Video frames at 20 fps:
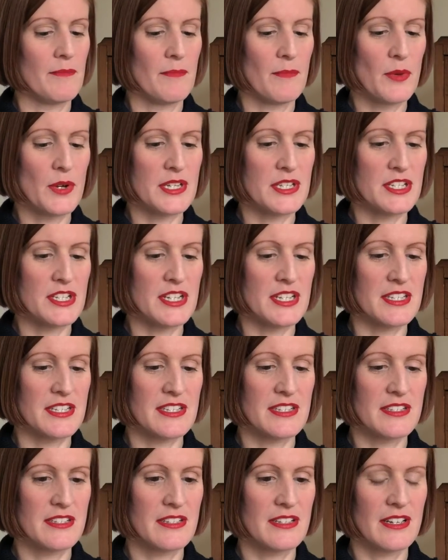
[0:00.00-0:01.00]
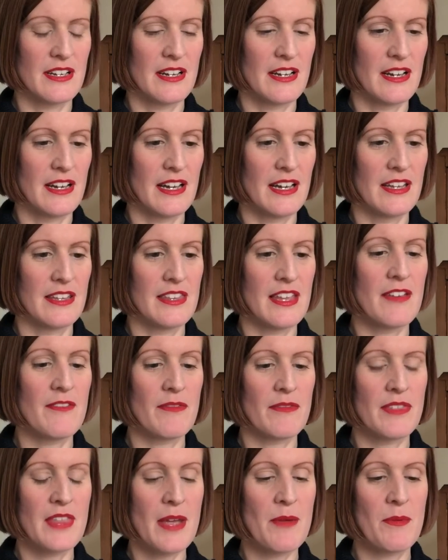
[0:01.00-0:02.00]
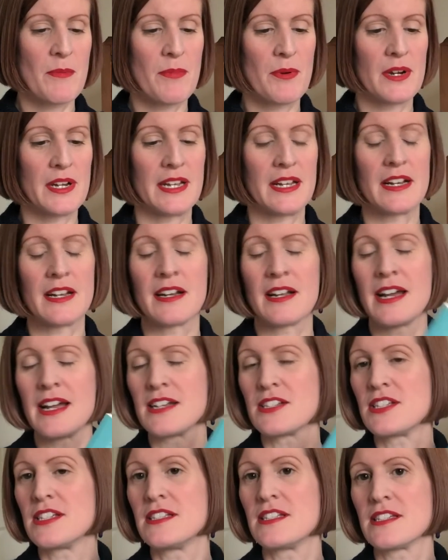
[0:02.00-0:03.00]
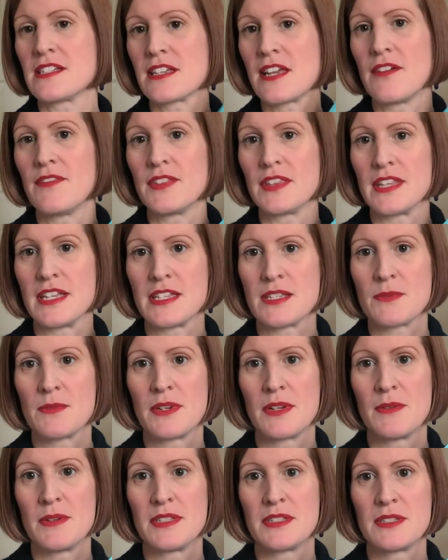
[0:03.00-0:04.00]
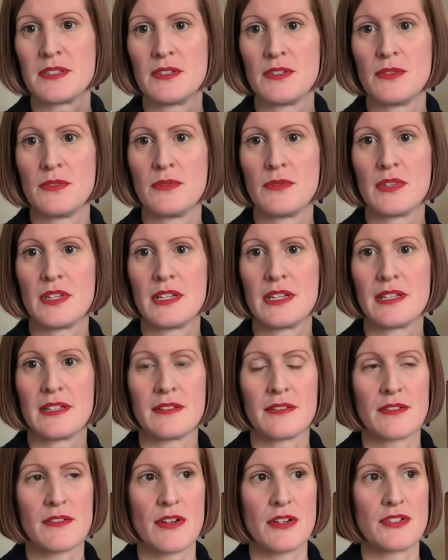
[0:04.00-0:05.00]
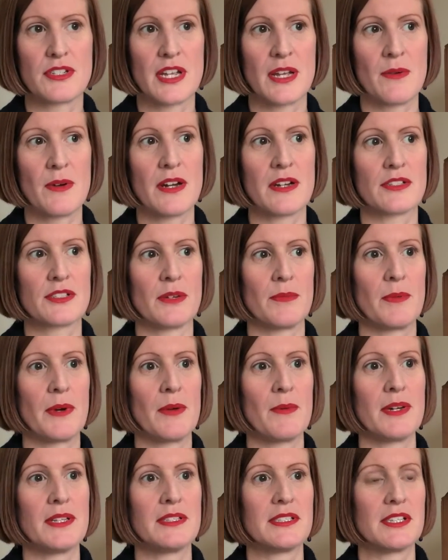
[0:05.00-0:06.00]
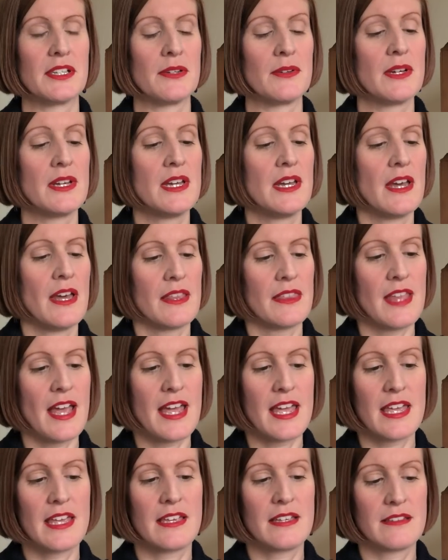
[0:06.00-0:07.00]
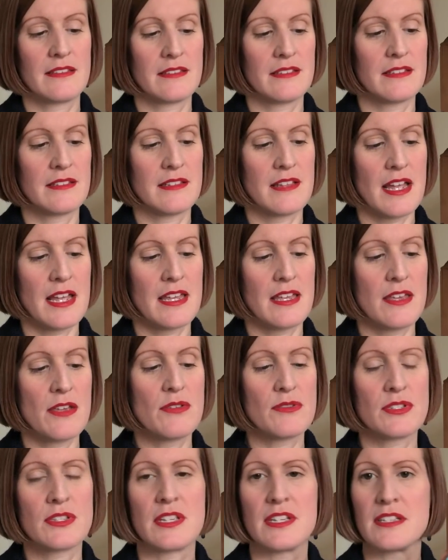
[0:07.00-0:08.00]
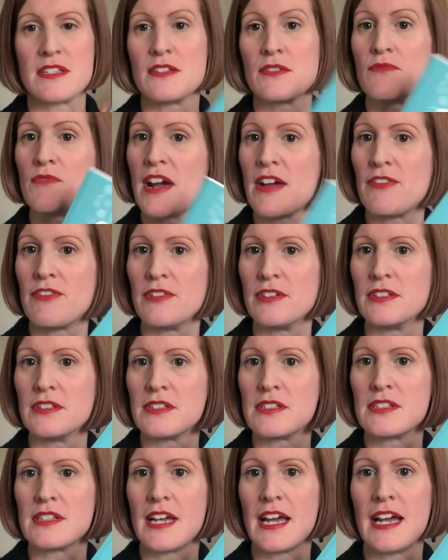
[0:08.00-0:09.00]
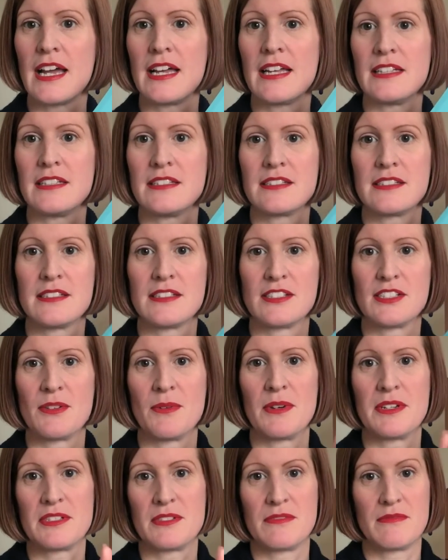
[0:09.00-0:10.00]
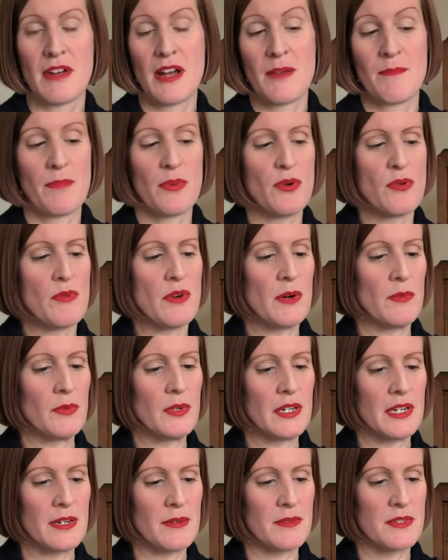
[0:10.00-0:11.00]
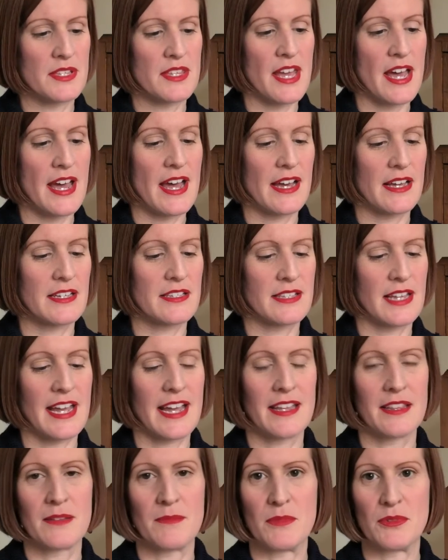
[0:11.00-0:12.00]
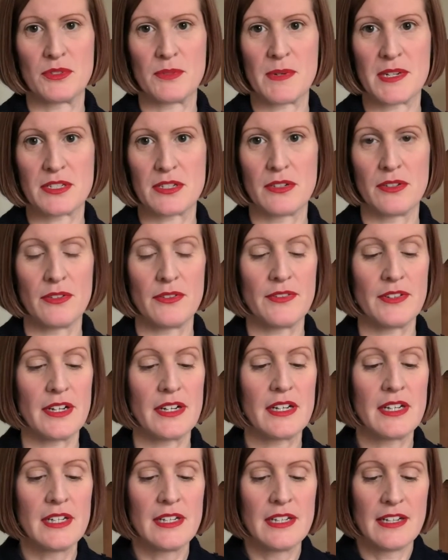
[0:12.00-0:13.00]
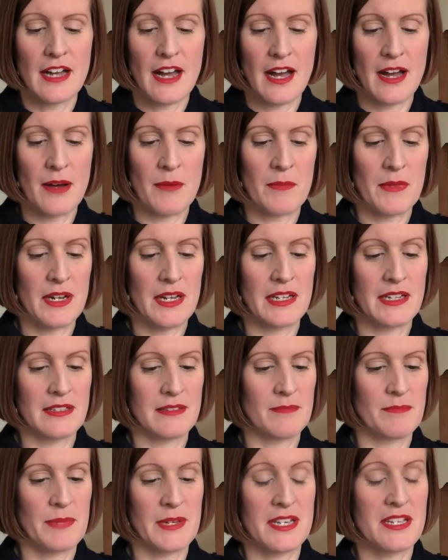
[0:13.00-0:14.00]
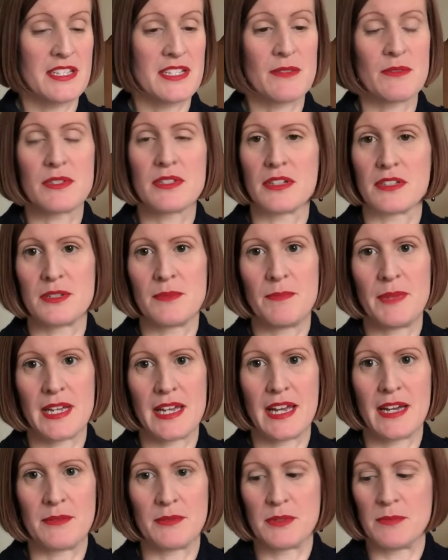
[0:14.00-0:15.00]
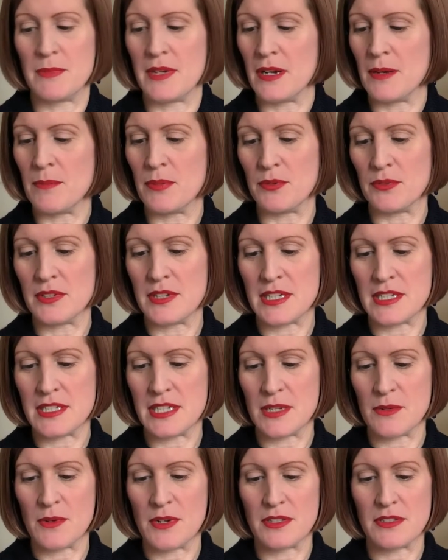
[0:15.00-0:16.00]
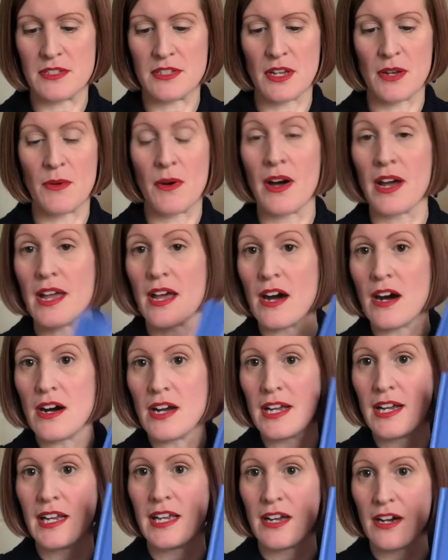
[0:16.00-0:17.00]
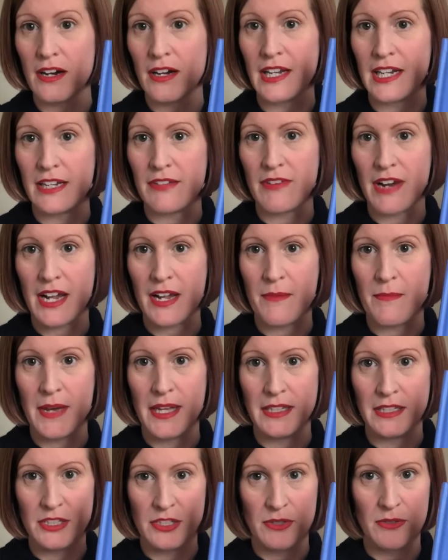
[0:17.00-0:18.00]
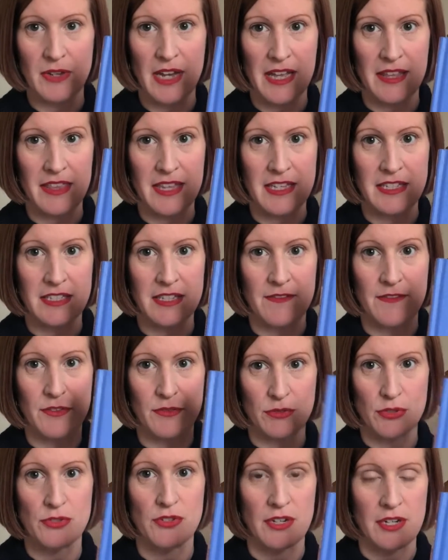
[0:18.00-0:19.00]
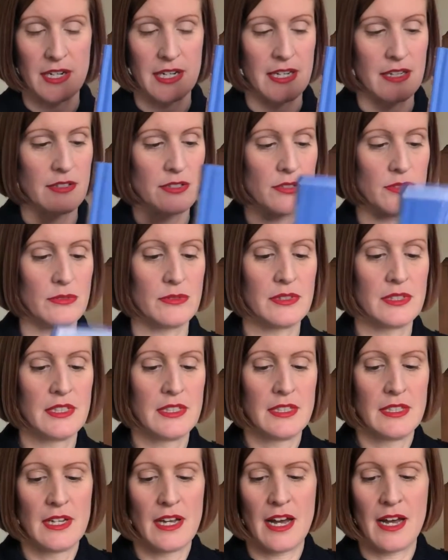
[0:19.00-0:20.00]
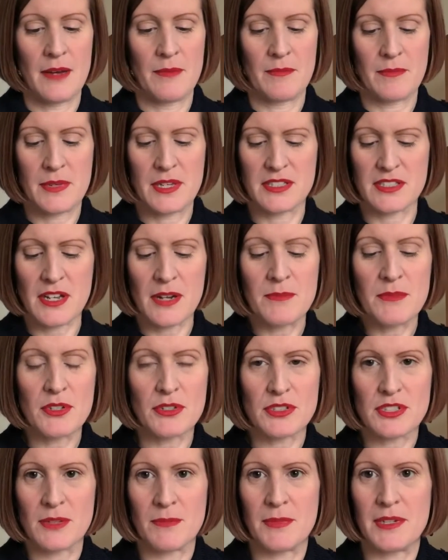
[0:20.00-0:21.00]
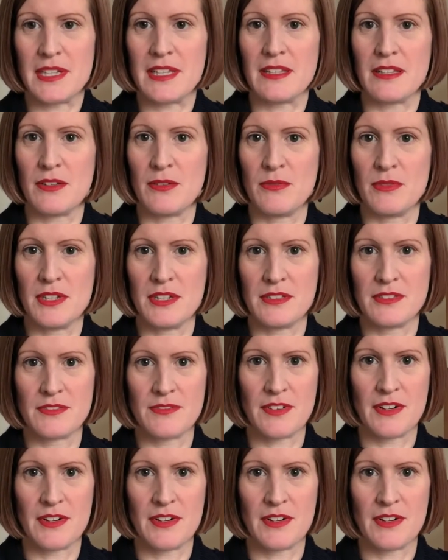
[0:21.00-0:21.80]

which is, they were brilliant. And I actually discovered this when I went to the little crochet workshop I went to. They use this as reference, and so I bought one while I was there because they had them on special offer, and because it was such a big help to me, I bought the knitting one. So I highly recommend you get these if you're struggling at all, because I'm not somebody who learns